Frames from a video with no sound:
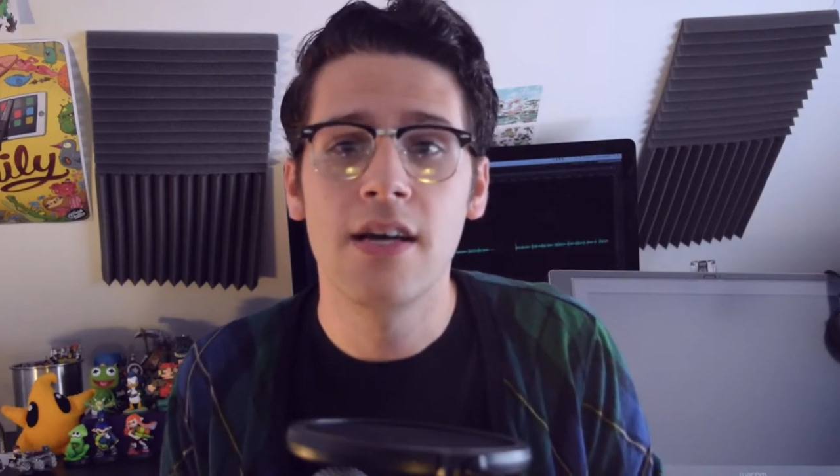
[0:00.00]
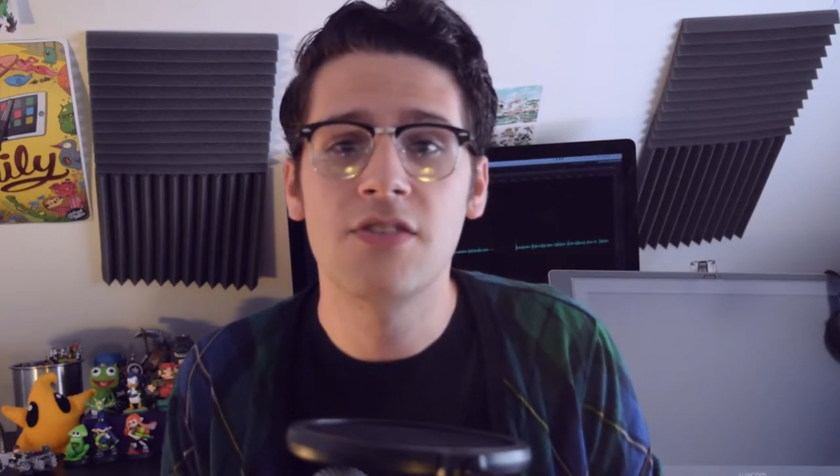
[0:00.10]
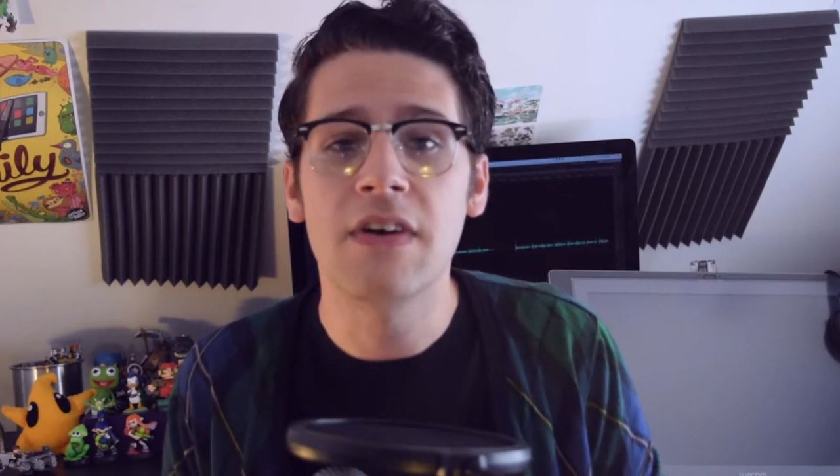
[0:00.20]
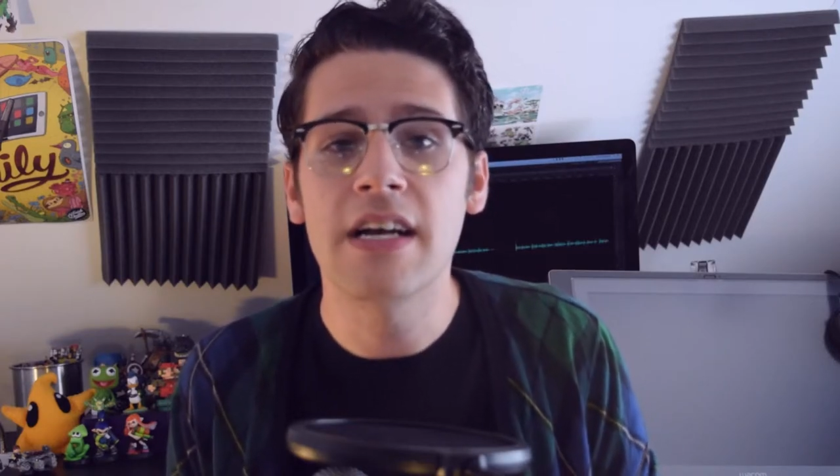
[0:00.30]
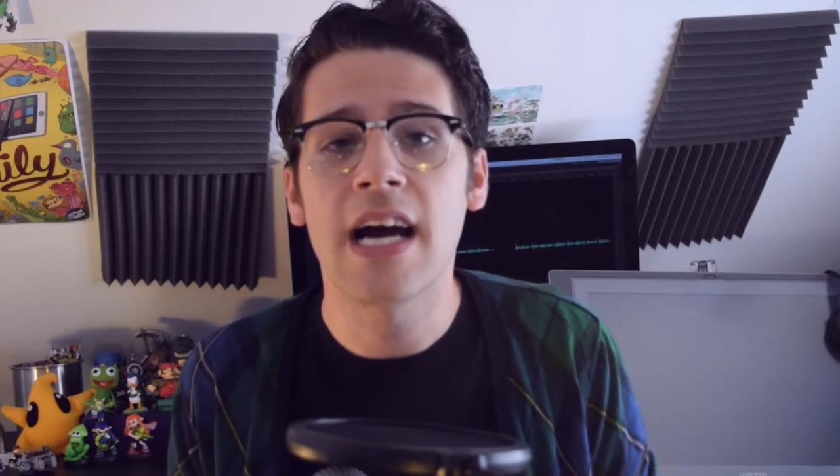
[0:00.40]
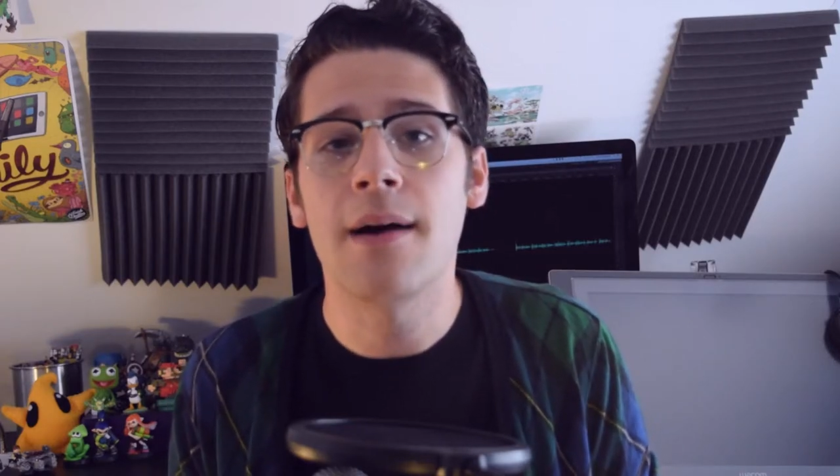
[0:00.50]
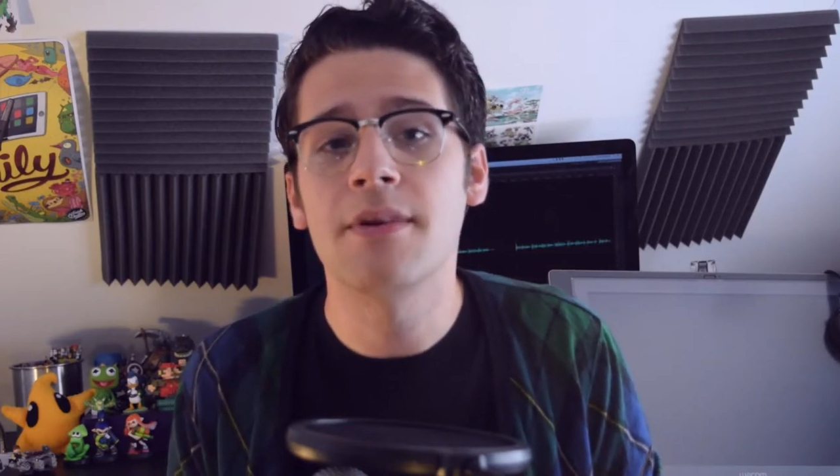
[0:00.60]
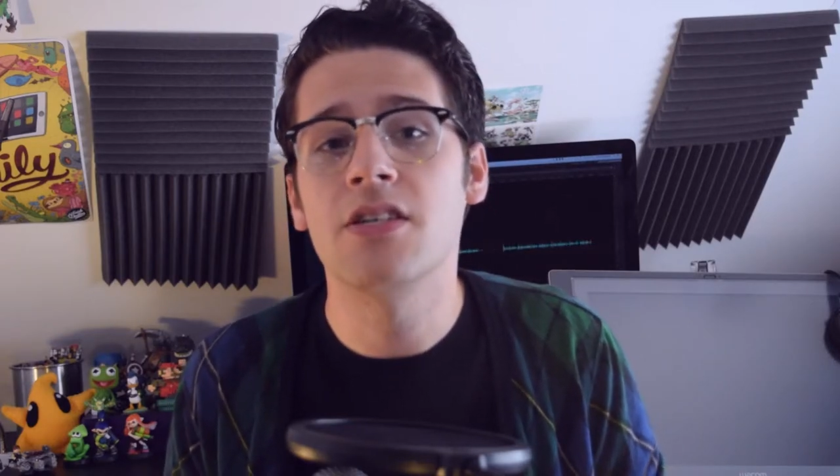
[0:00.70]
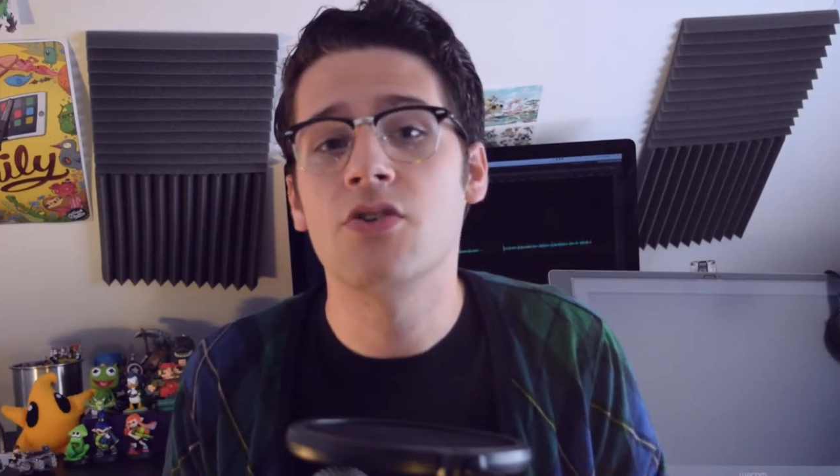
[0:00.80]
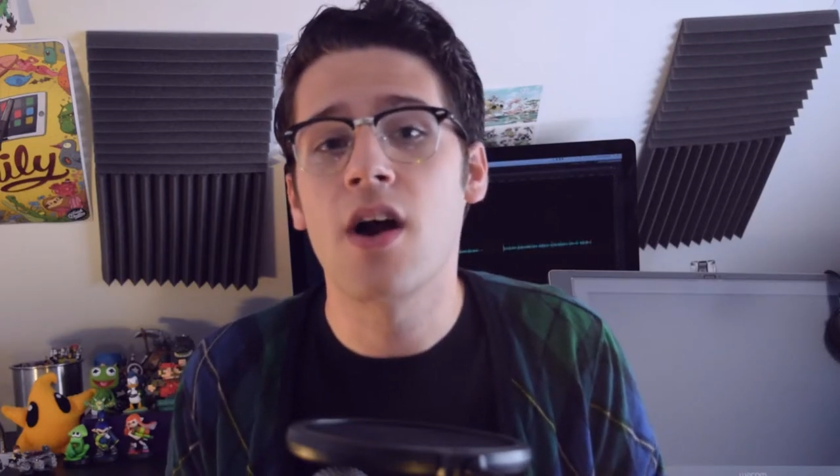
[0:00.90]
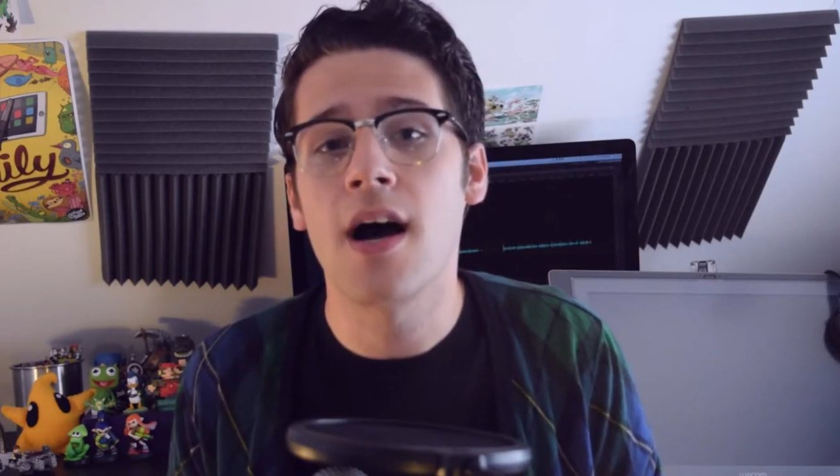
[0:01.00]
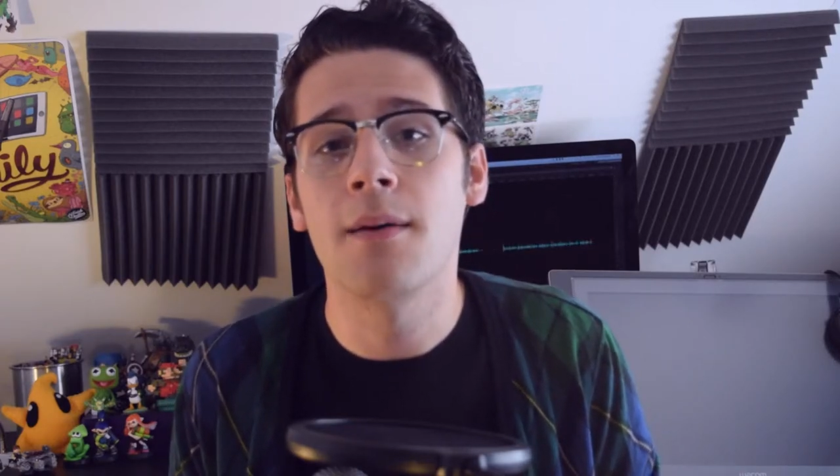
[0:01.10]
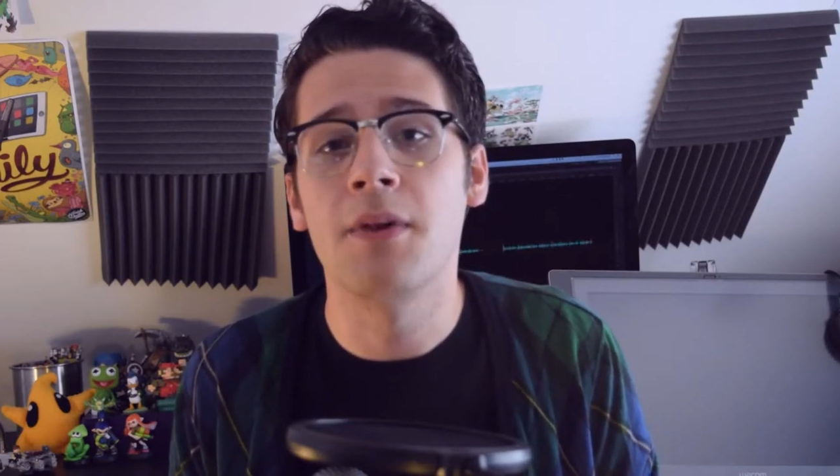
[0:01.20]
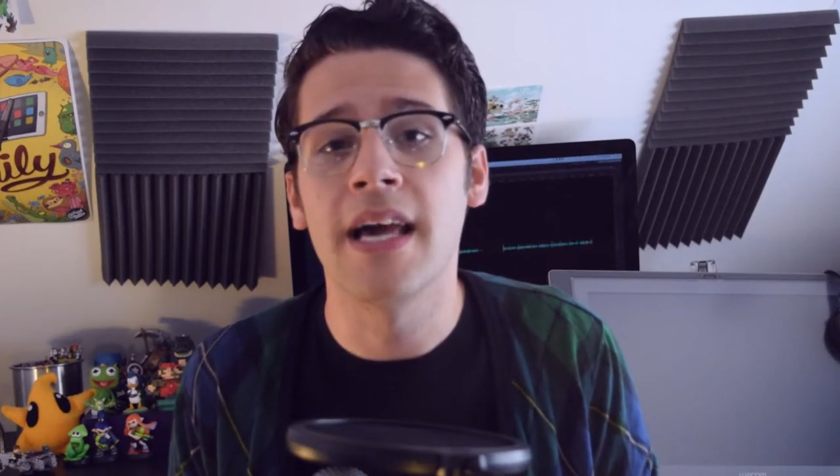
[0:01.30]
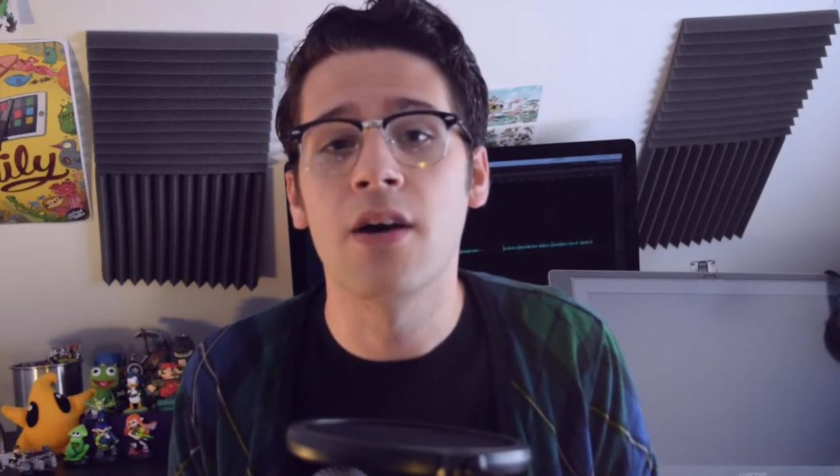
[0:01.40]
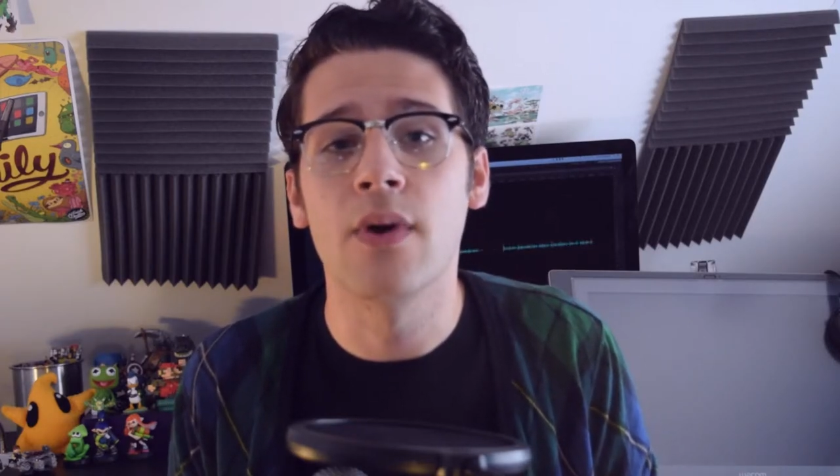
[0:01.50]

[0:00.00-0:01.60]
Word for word: It's very common to draw a blank